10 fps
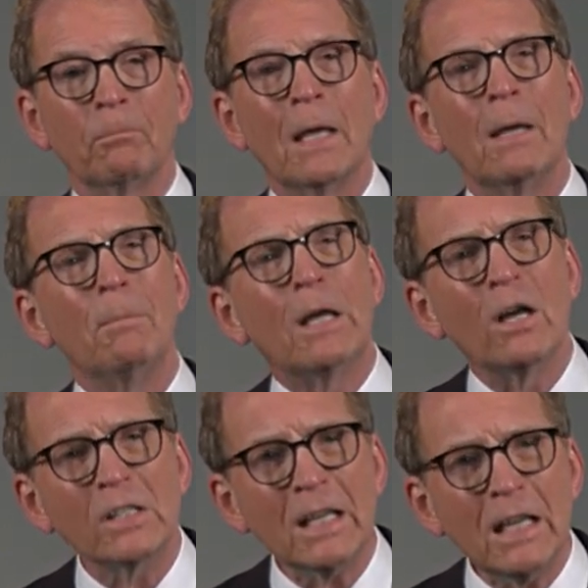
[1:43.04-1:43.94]

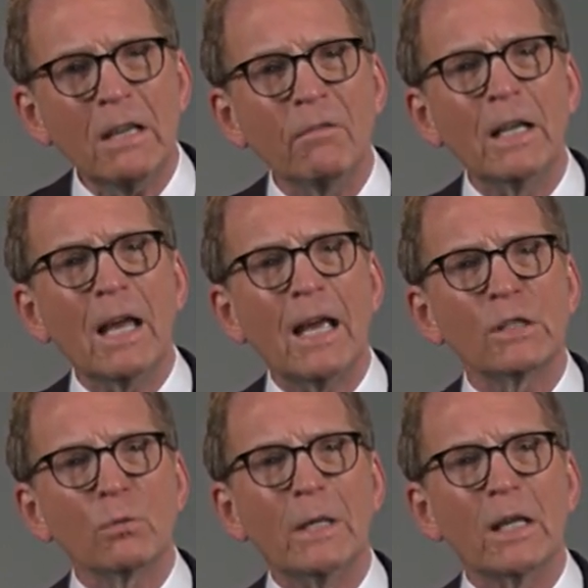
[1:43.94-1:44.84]
Because even
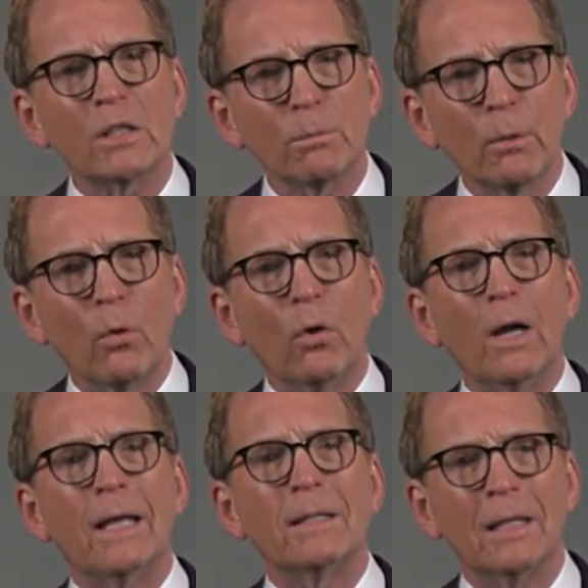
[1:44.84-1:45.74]
as we
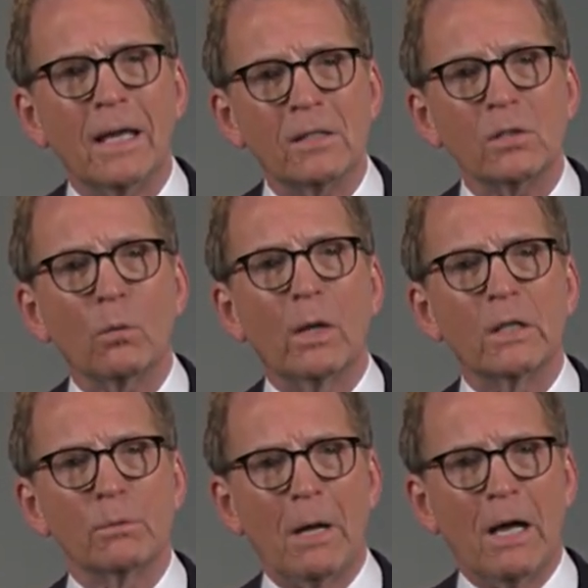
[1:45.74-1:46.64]
explore and test what
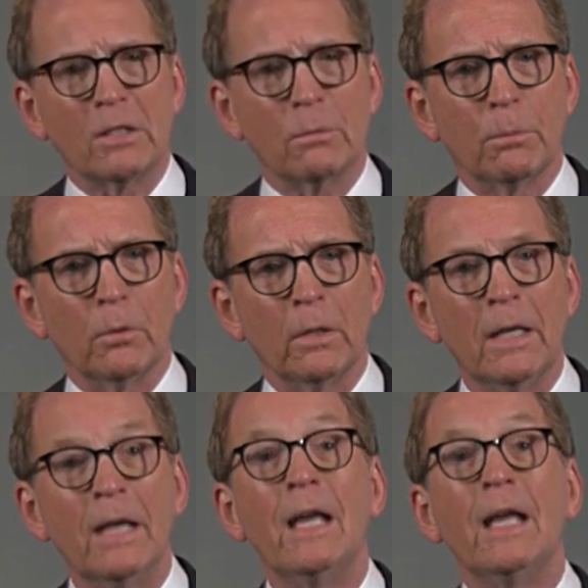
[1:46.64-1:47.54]
is possible,
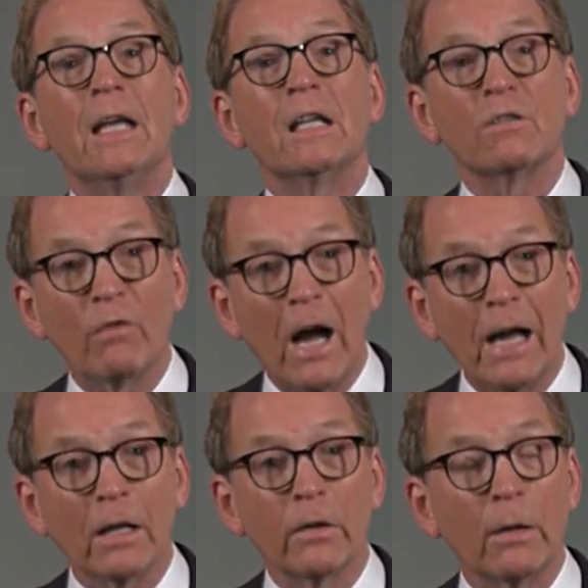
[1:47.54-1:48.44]
it is
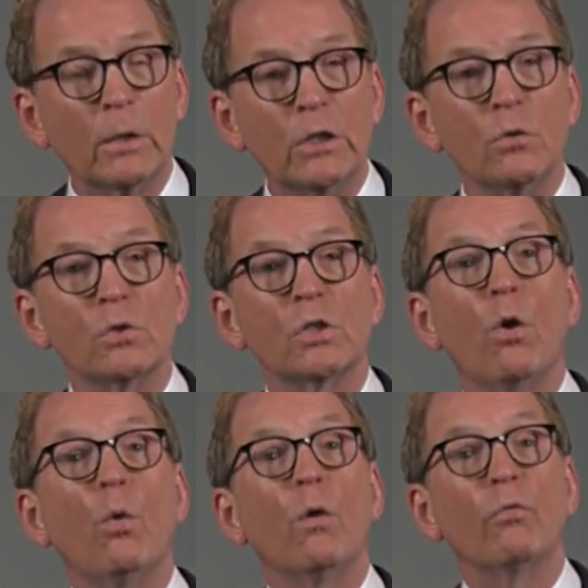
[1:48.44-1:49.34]
vital that we do
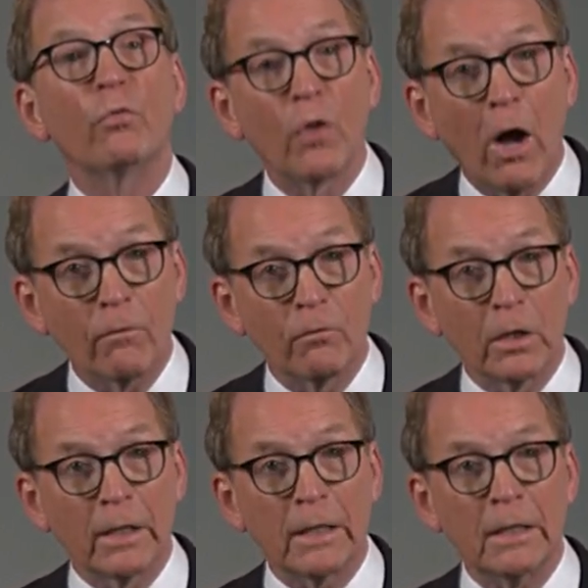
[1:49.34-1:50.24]
so
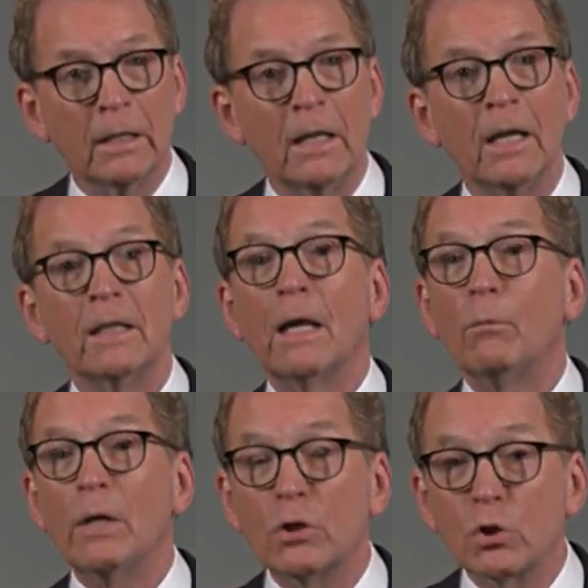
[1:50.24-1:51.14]
thoughtfully,
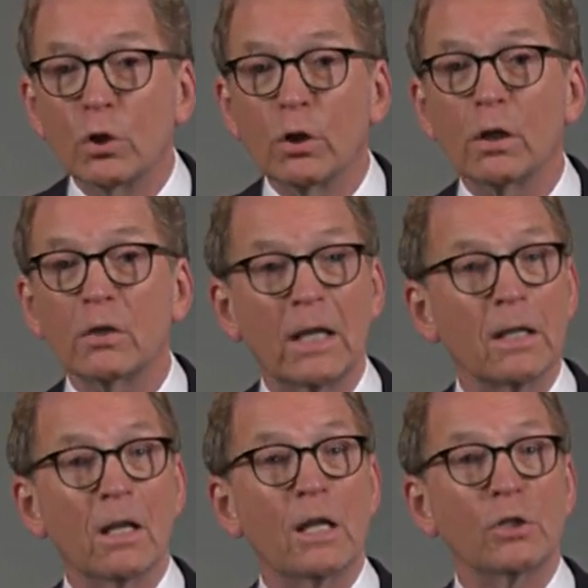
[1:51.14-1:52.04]
that we ensure
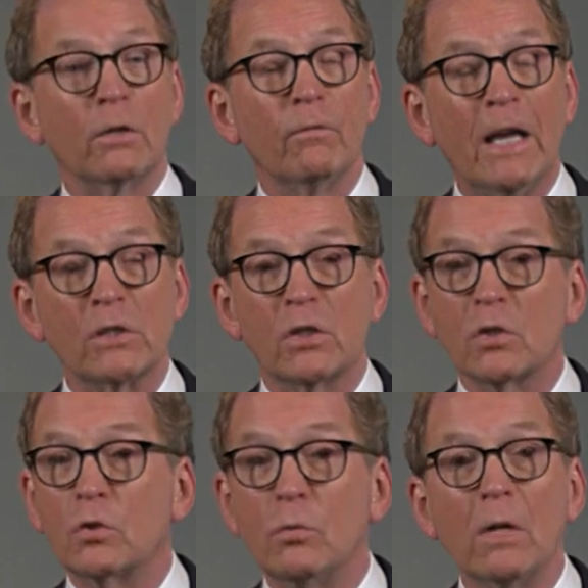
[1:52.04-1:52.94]
technological
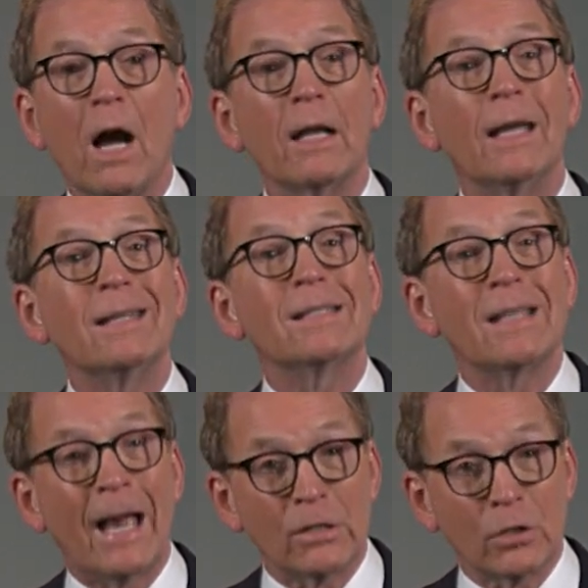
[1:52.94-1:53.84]
advances do not
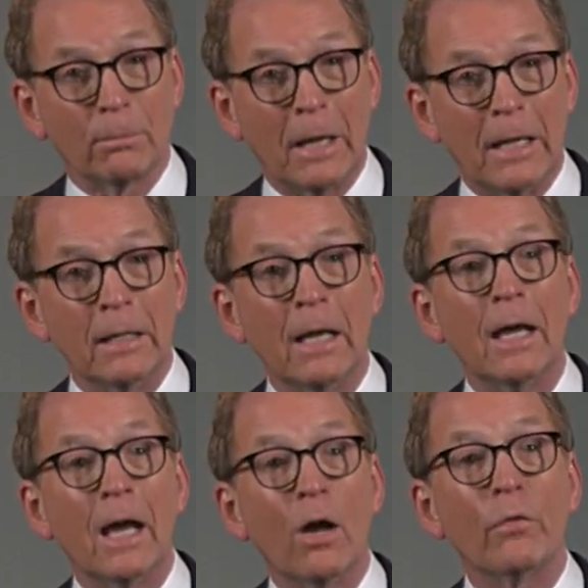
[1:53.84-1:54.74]
exacerbate
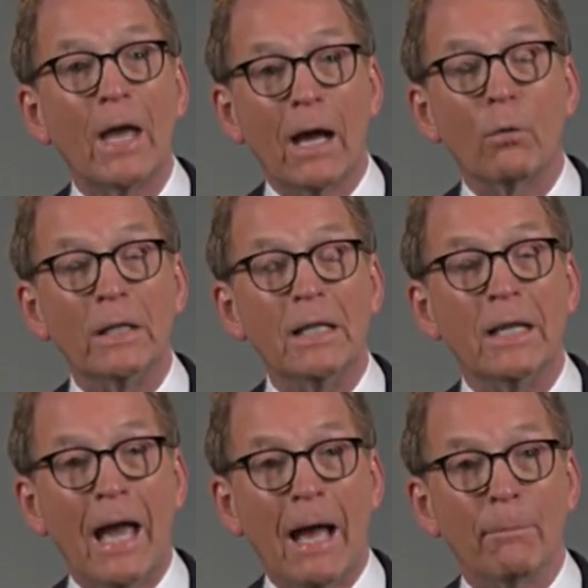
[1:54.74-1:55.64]
health equity
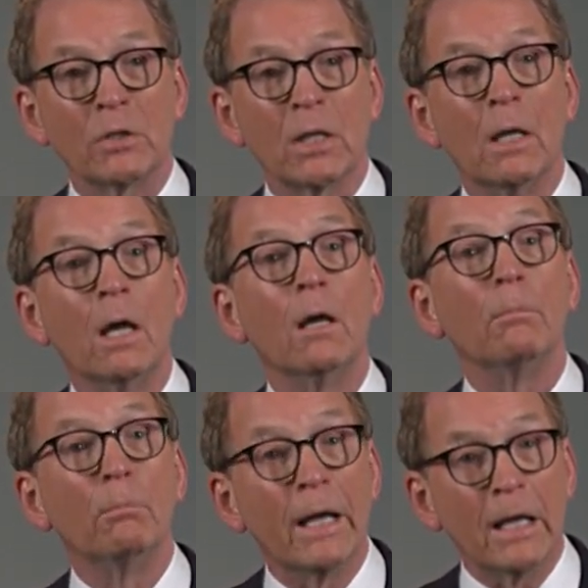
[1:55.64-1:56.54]
gaps,
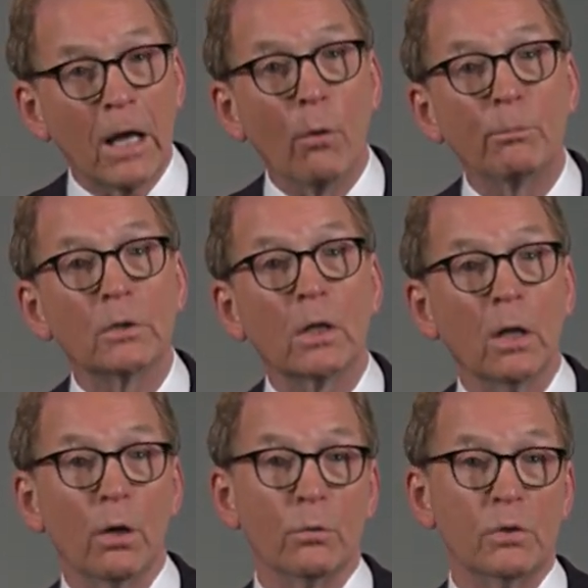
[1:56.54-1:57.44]
but help to
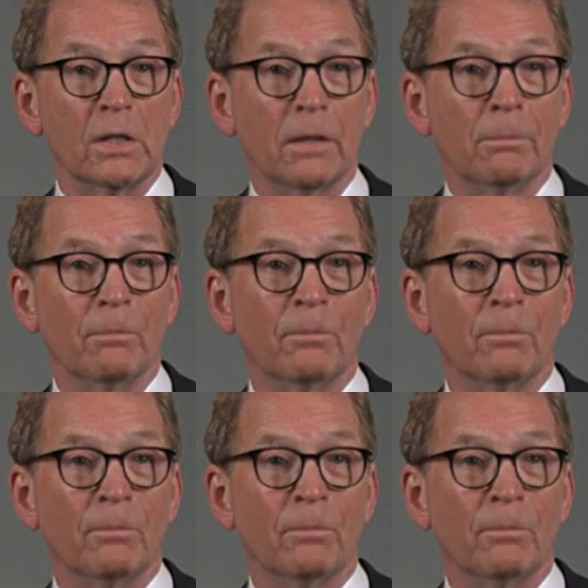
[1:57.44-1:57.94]
close them.